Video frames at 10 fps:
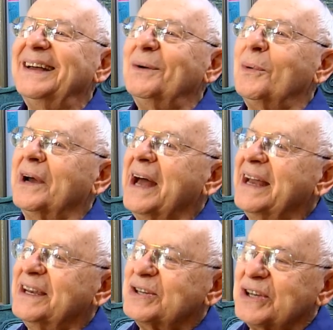What I
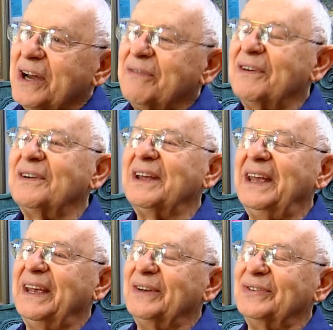discovered
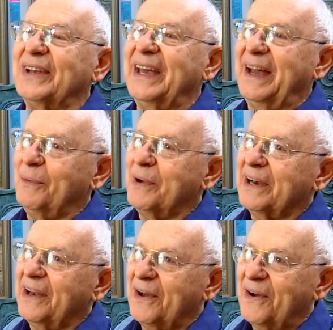is, I went
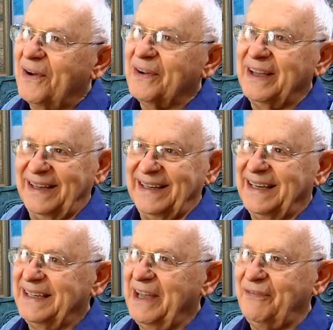along,
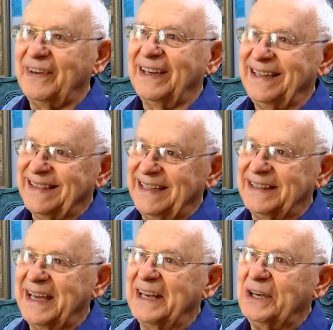and definitely think
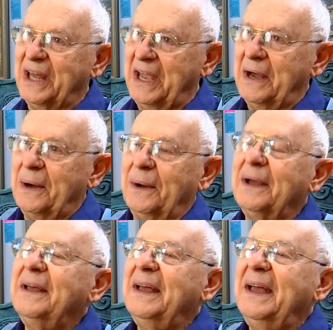that now,
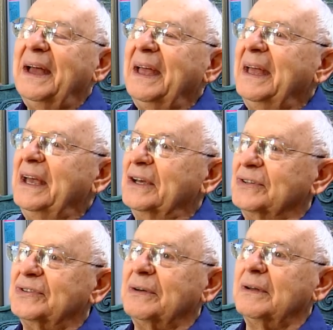
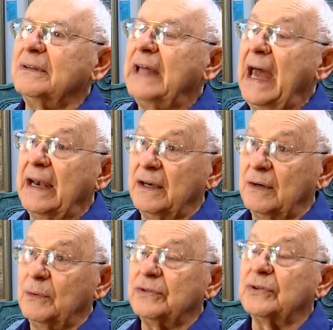is that
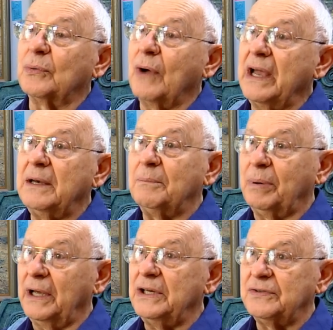was the right
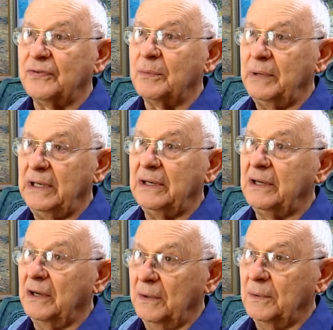place for me to
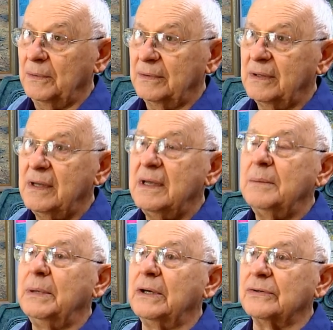go,
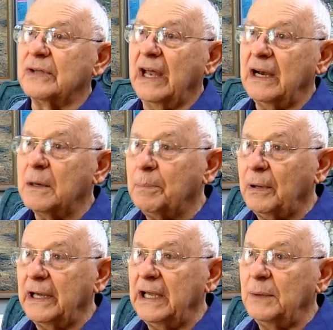because that
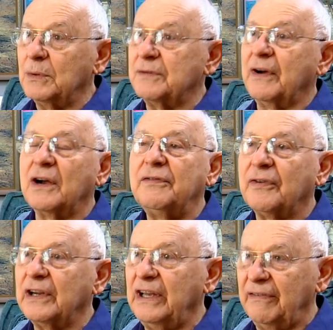airplane was very
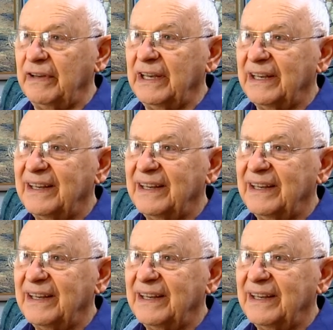forgiving.